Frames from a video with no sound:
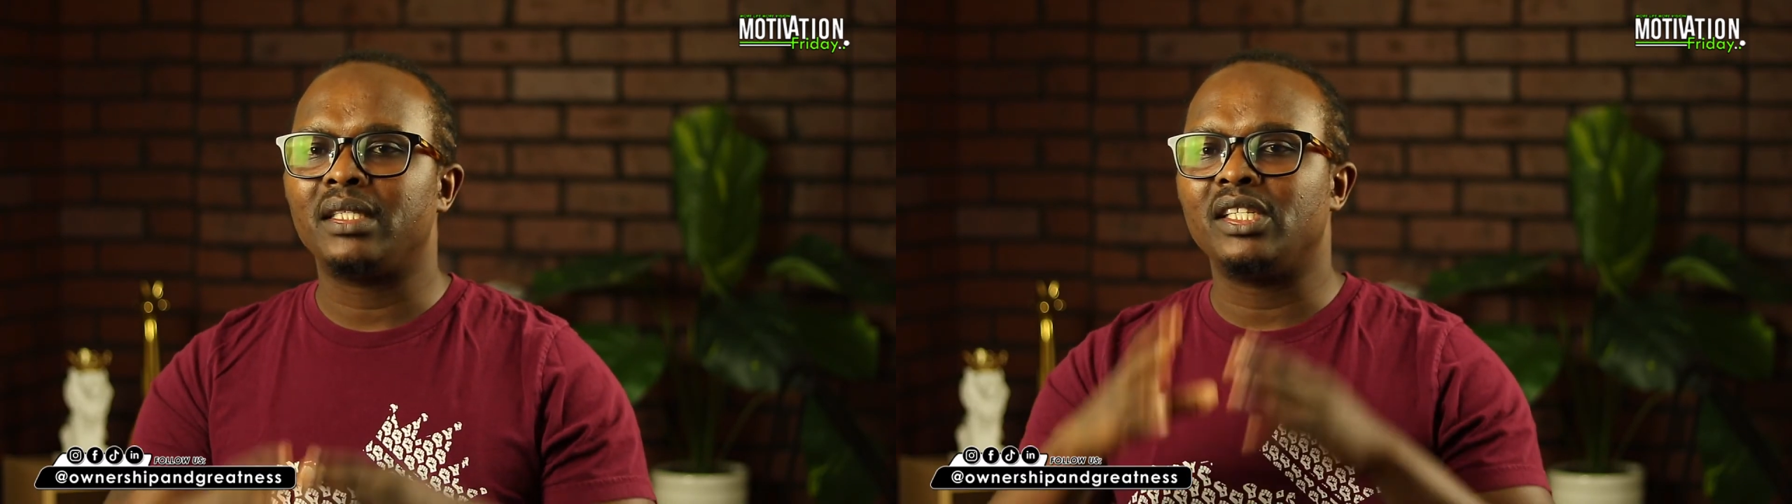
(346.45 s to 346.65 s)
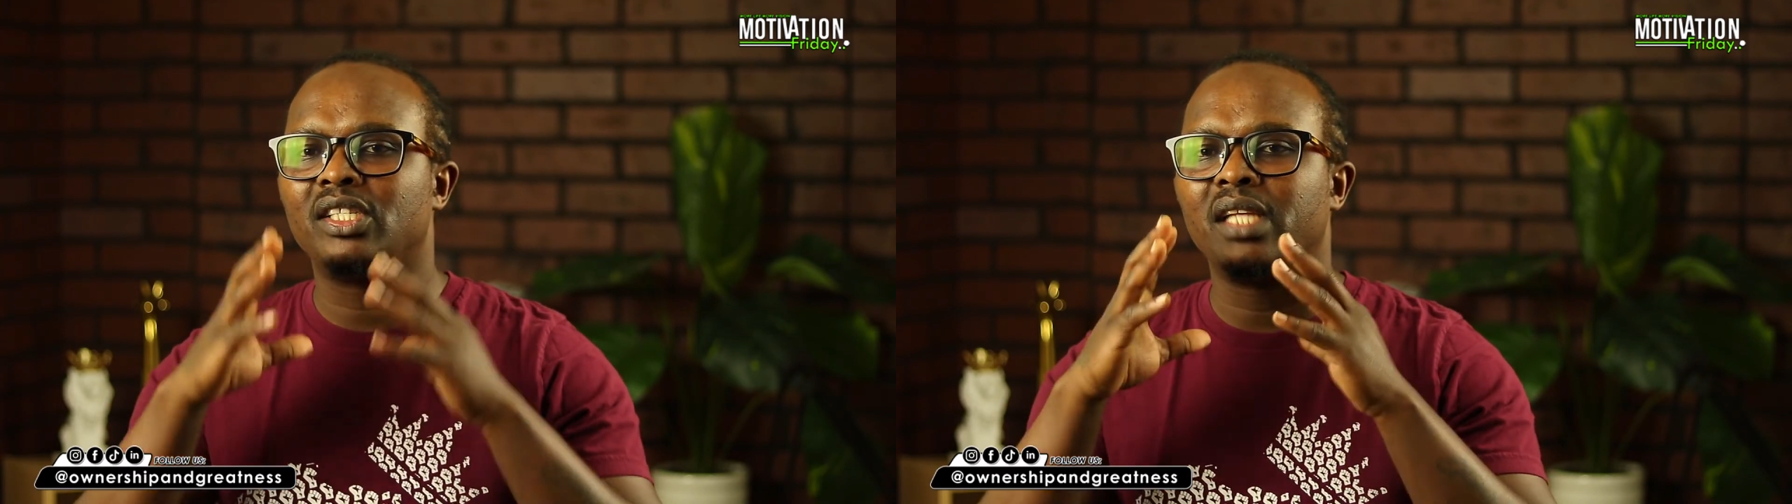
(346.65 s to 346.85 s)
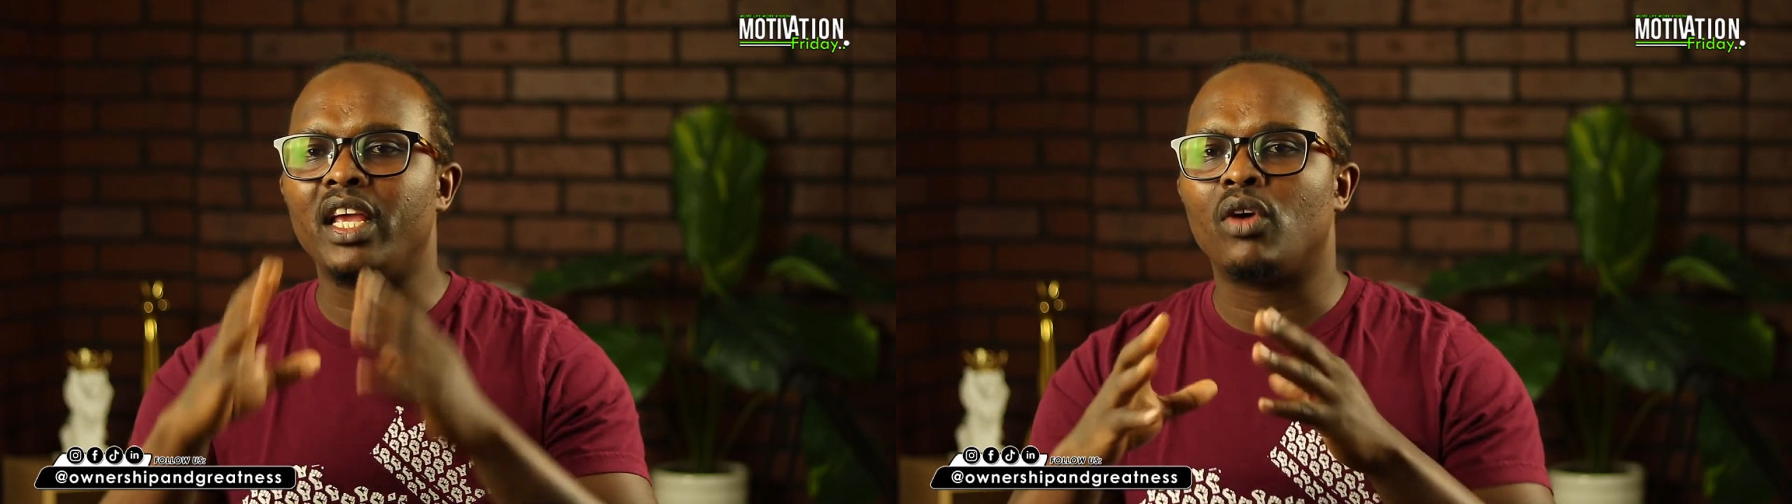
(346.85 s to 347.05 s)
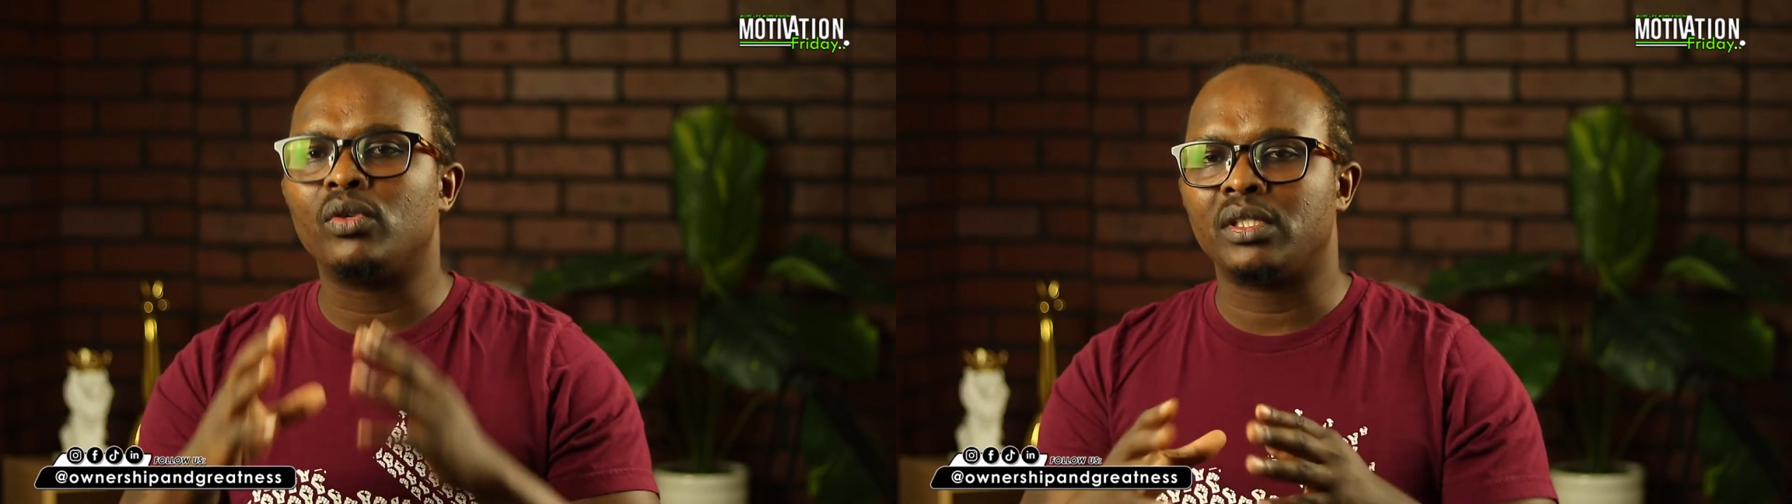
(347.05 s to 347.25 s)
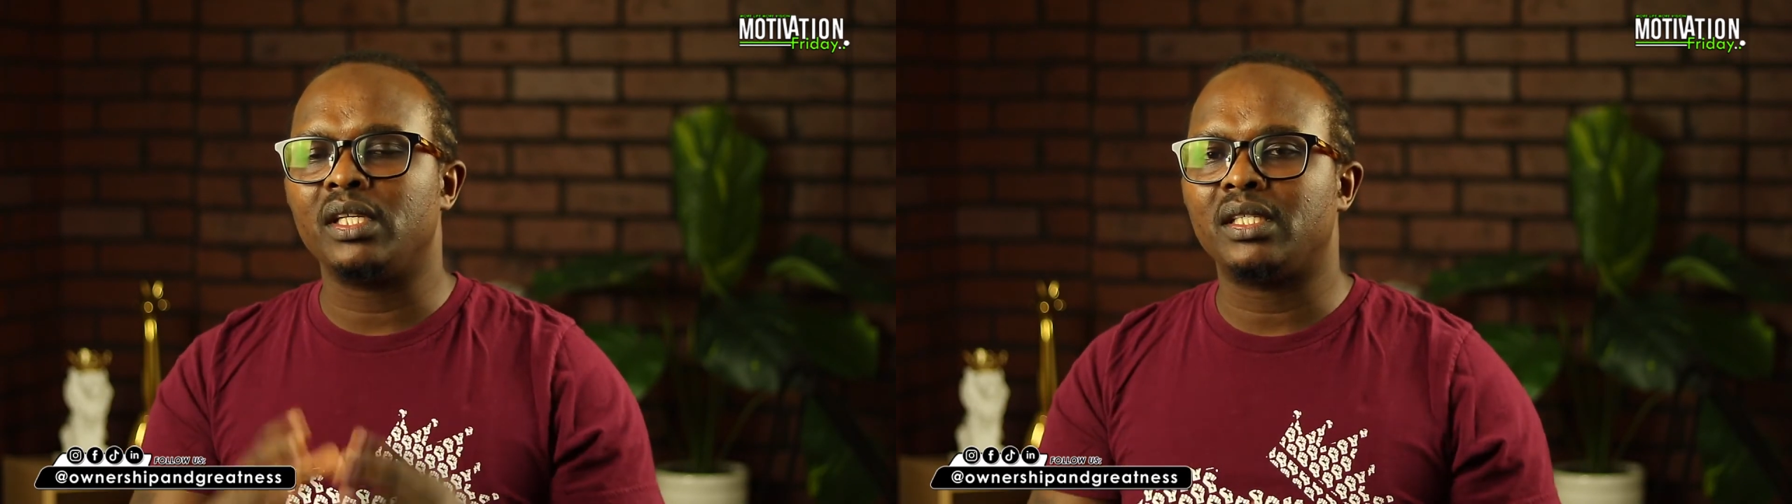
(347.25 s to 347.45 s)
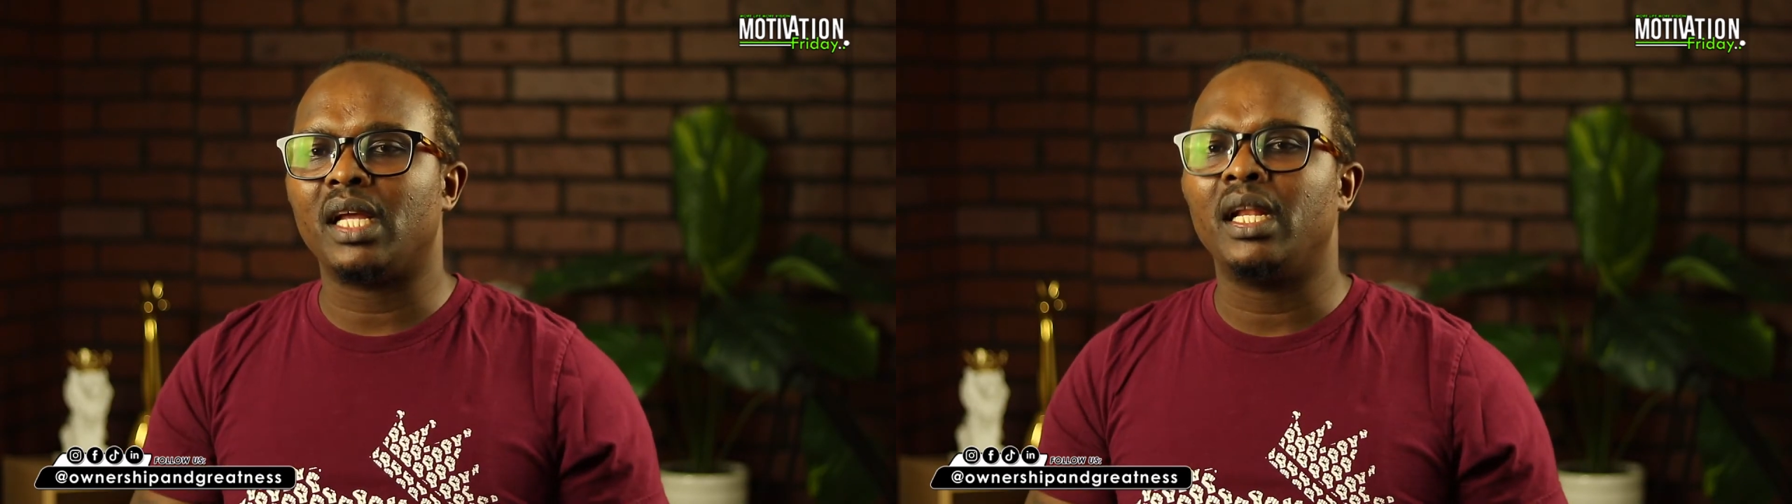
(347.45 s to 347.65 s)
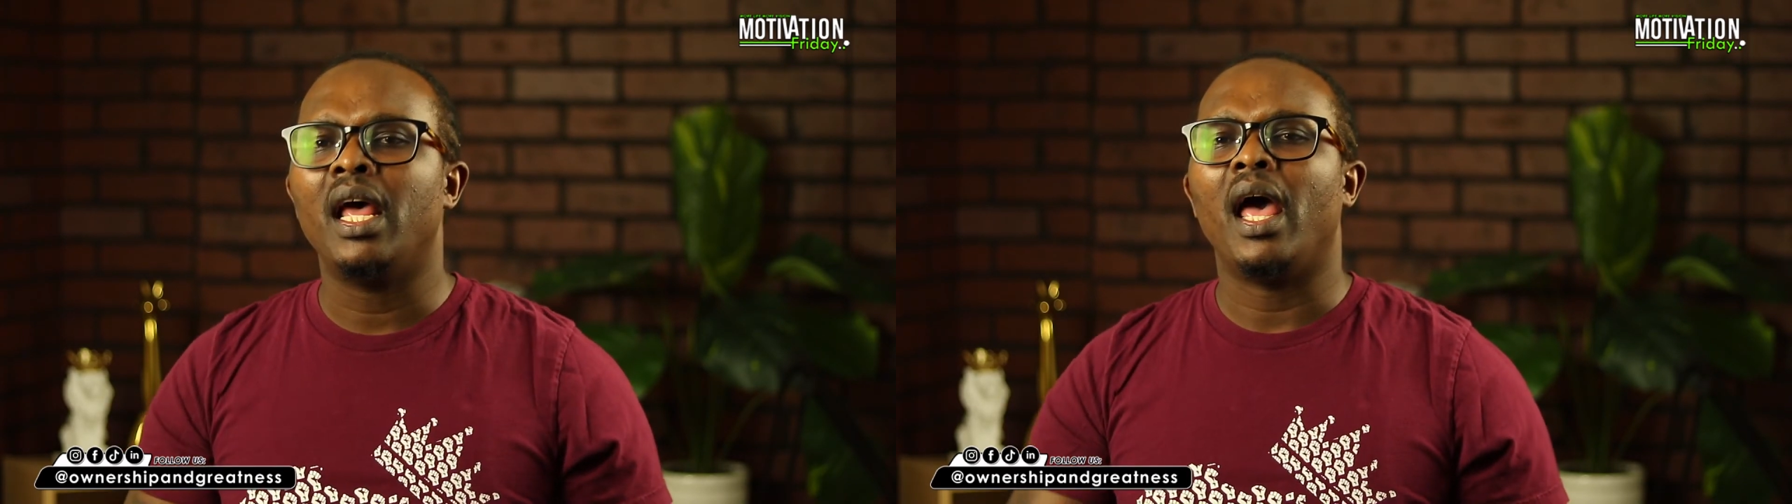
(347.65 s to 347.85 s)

is staying consistent